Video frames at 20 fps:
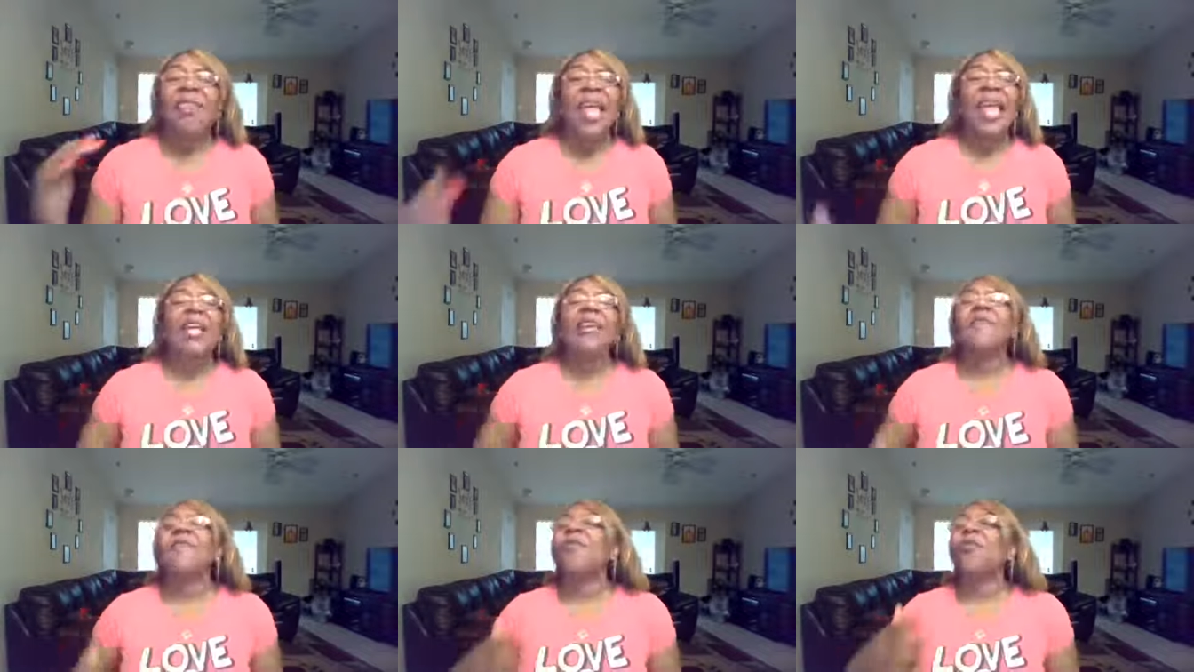
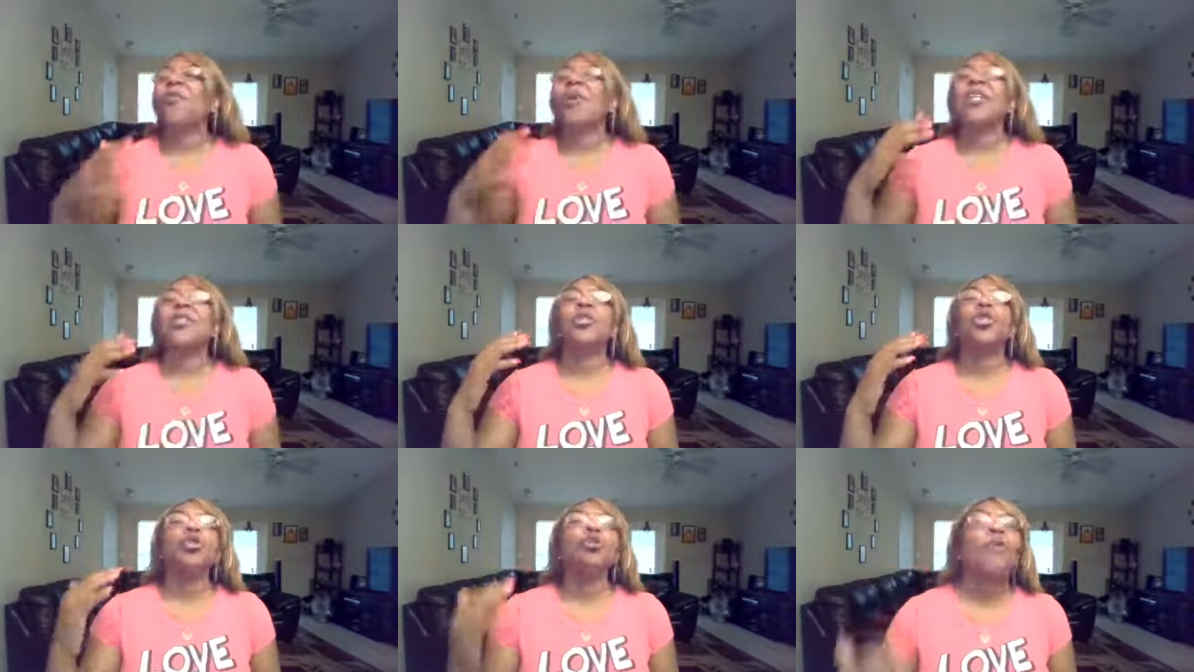Thank you
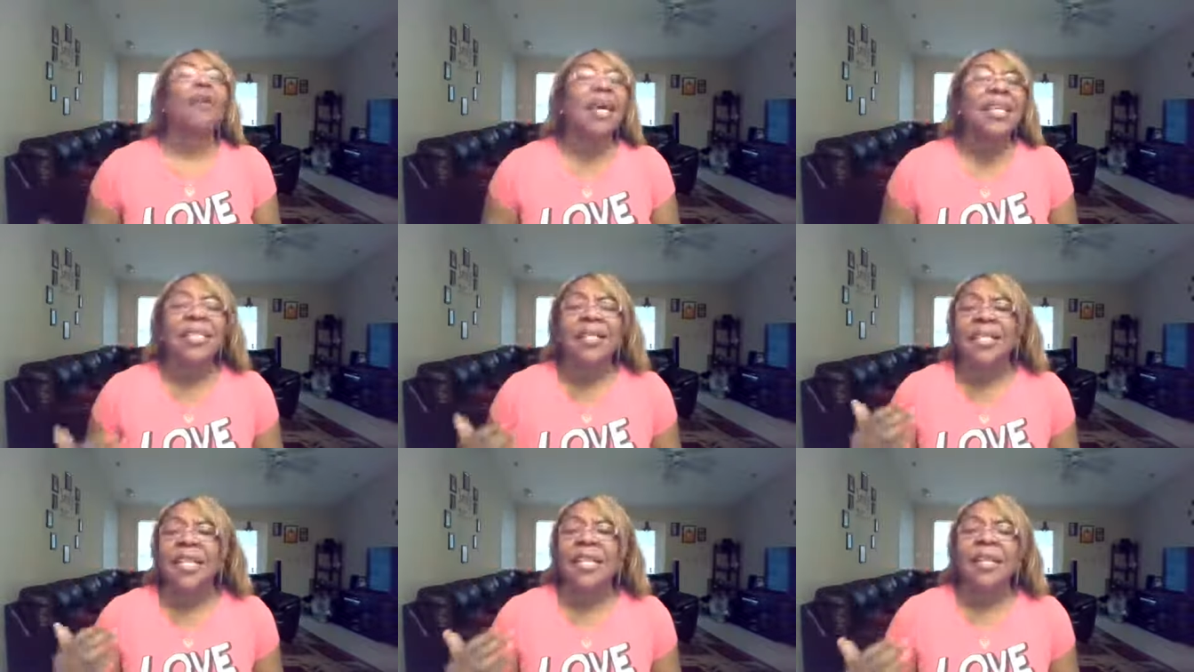for
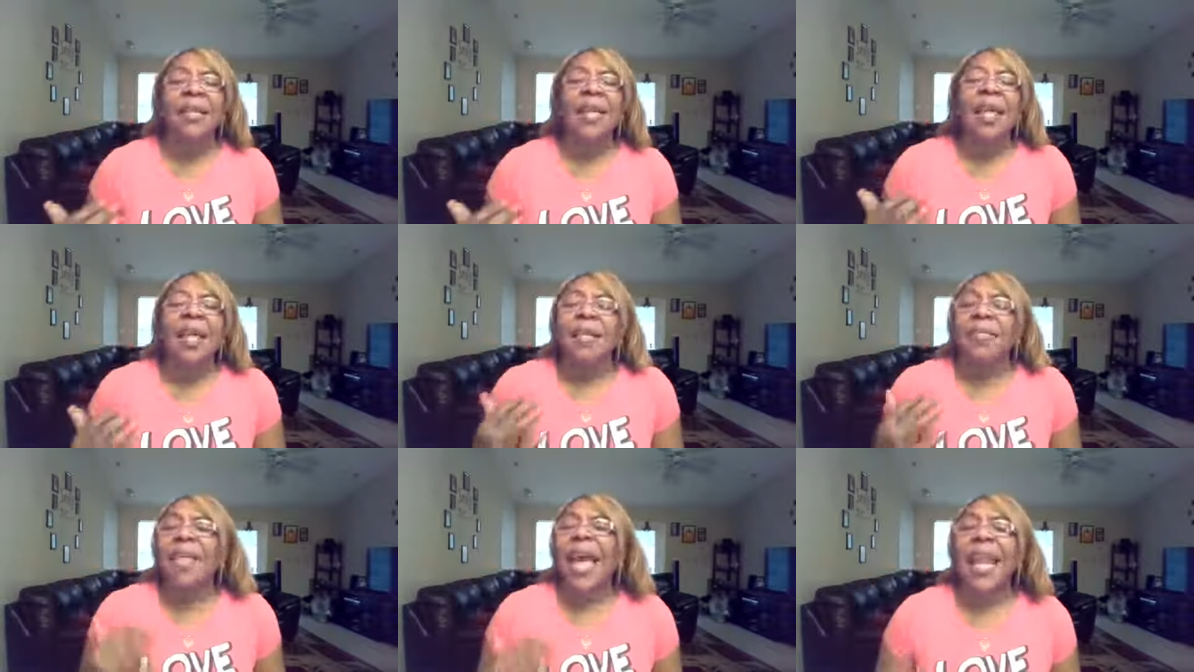
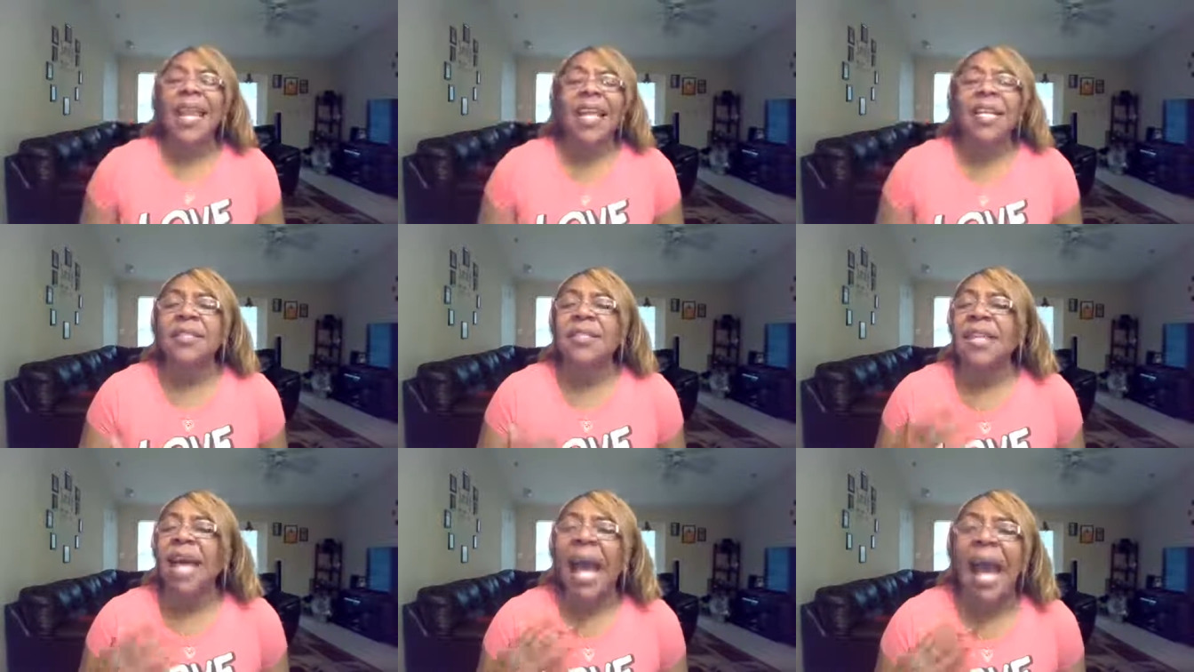entrusting
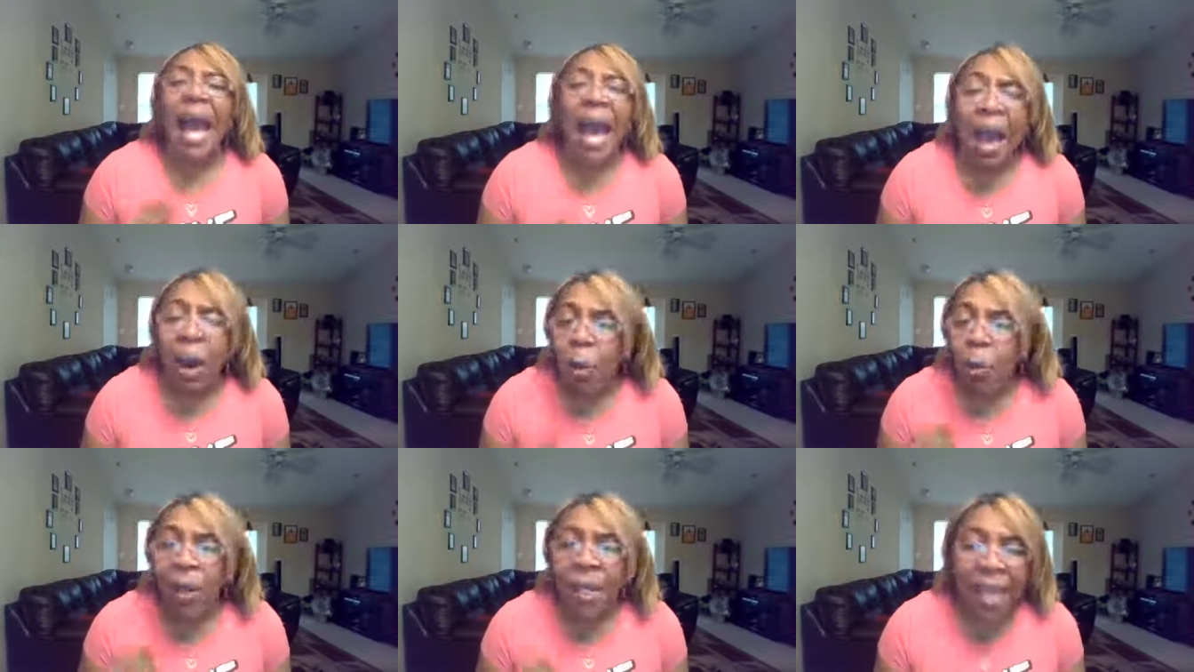that into
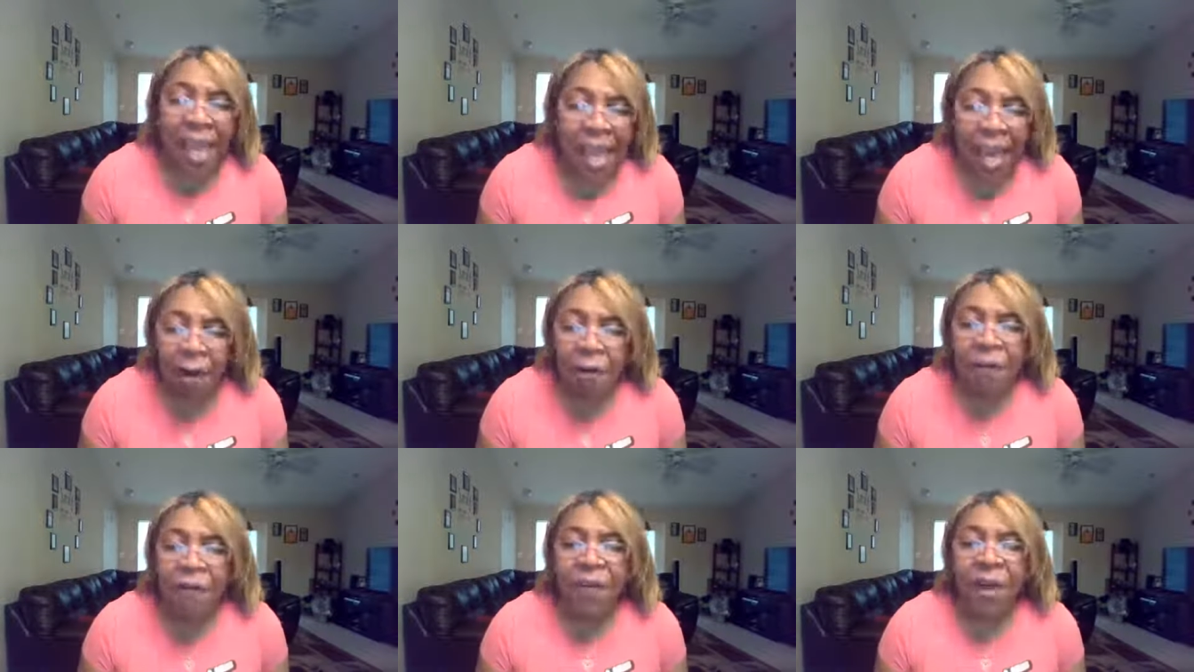our
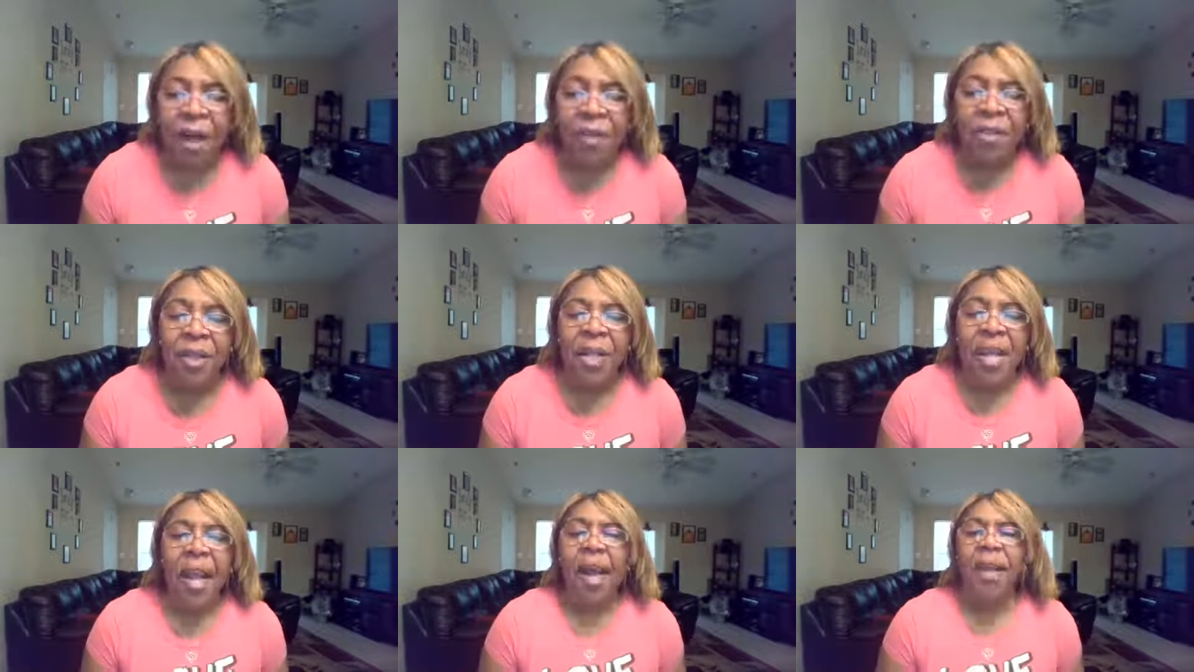care,
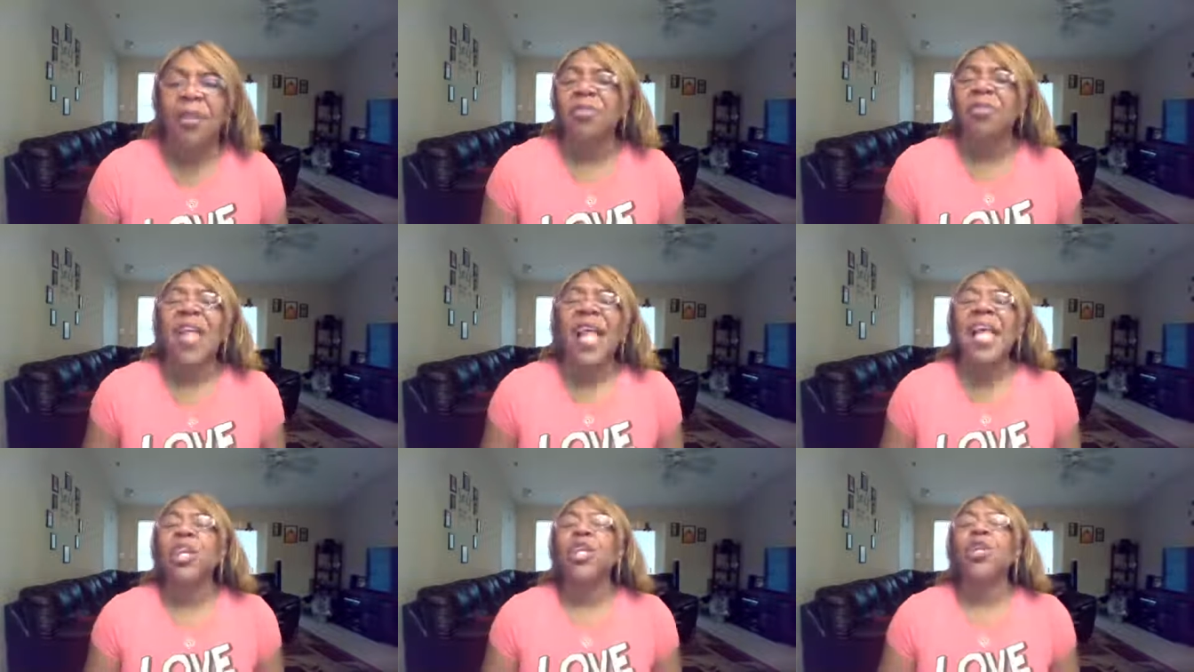Father
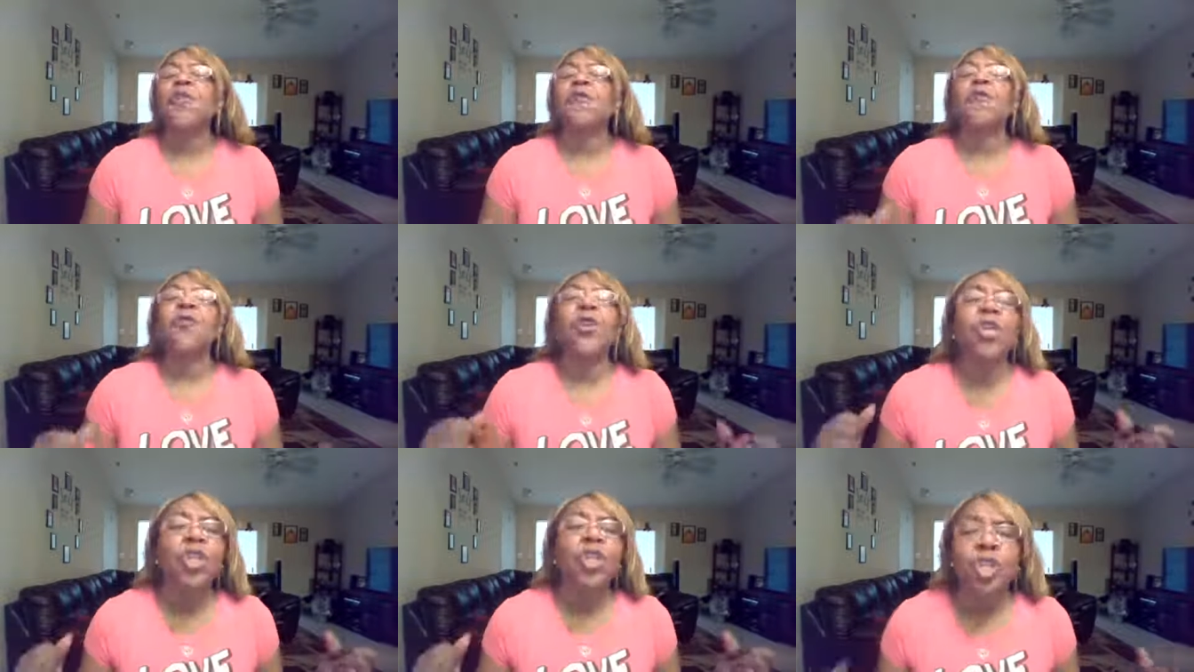God. Thank
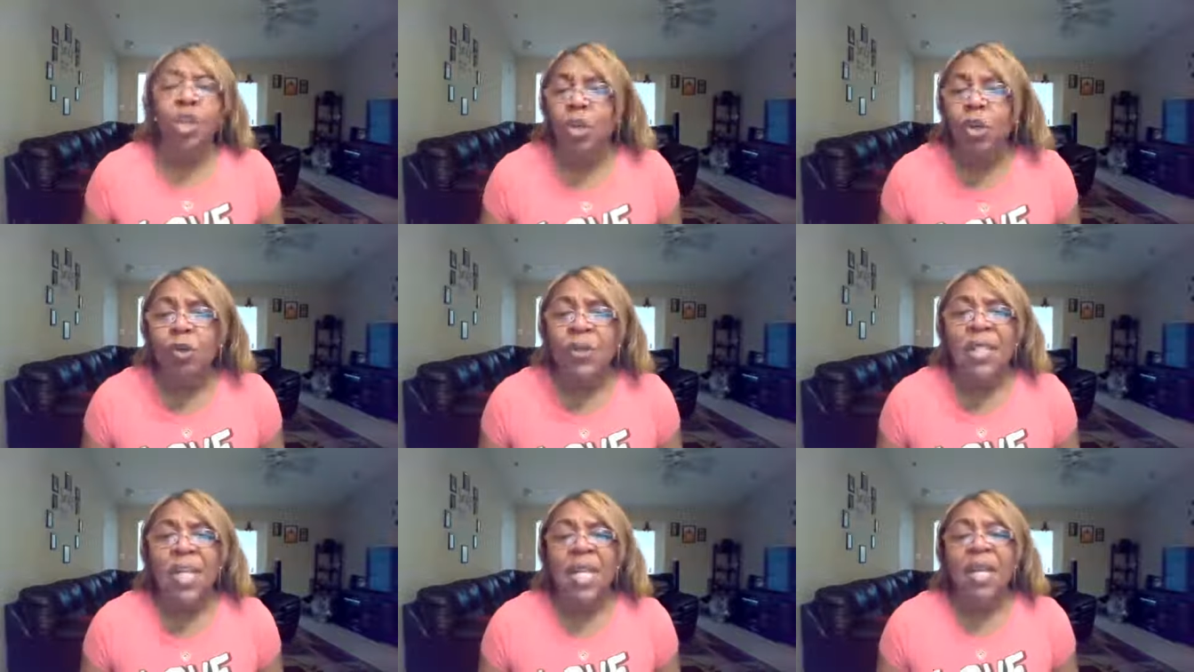you for
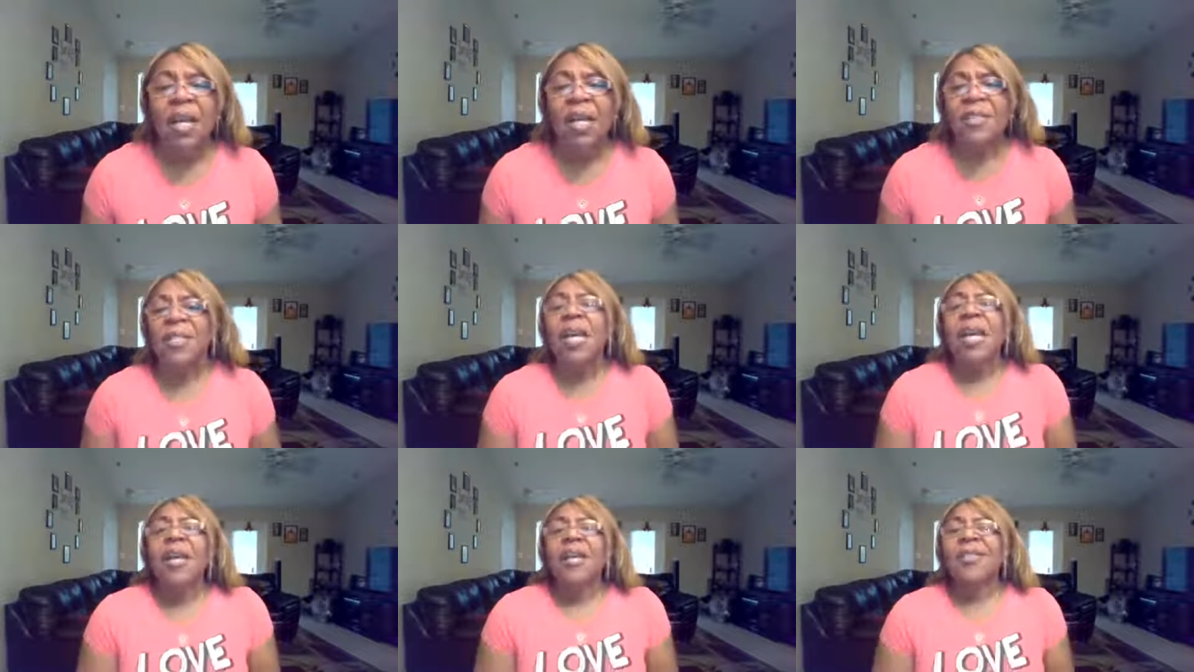using
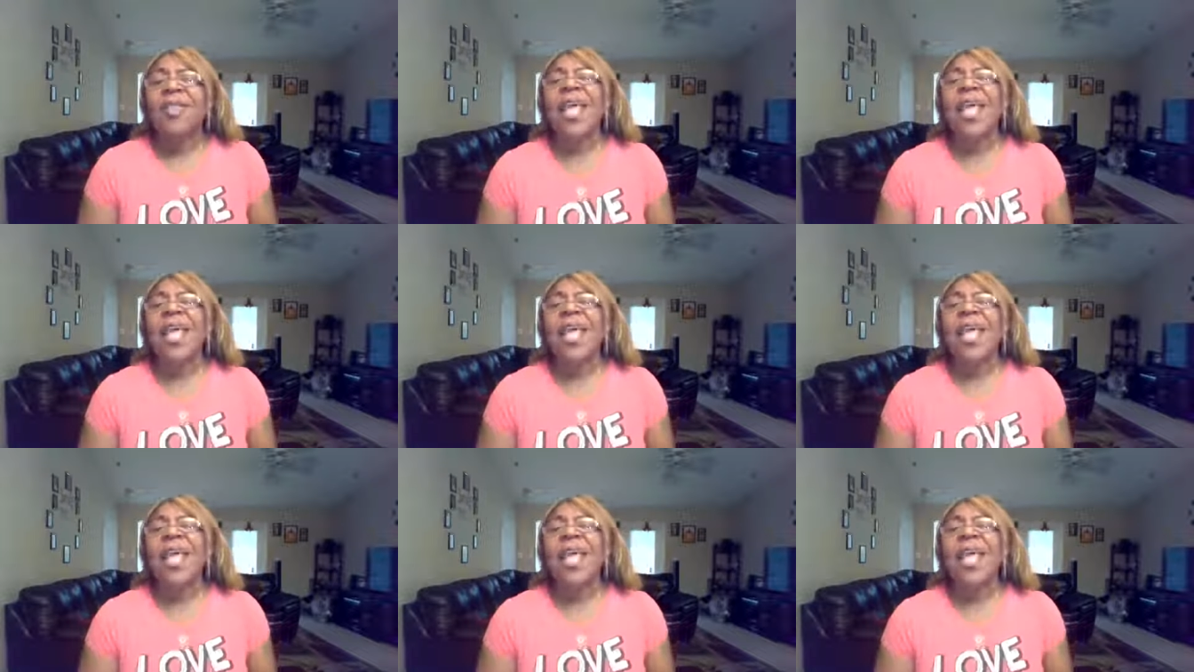us.